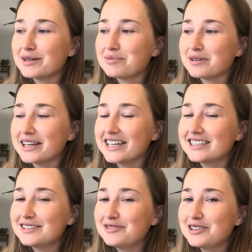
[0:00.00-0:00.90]

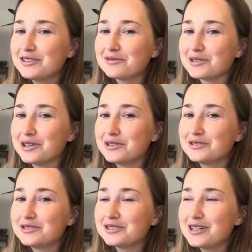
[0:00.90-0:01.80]
plans for the
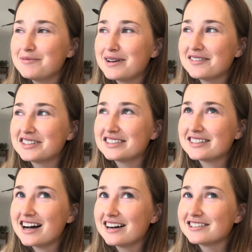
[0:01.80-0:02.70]
road trip have
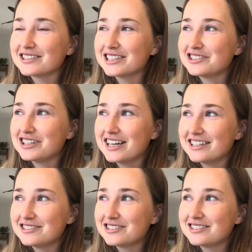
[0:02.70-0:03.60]
entirely
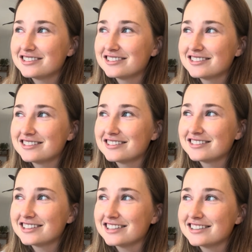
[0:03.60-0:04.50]
changed
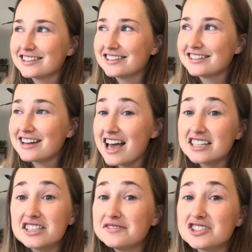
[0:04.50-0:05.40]
since then,
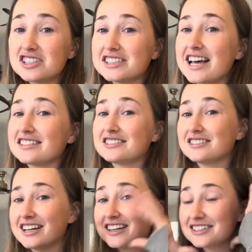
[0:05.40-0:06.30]
as of just
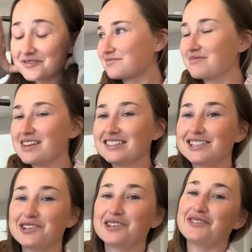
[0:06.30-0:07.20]
yesterday.
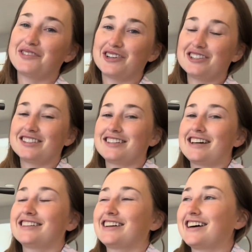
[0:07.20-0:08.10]
So the first
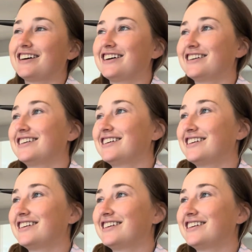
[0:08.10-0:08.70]
day that I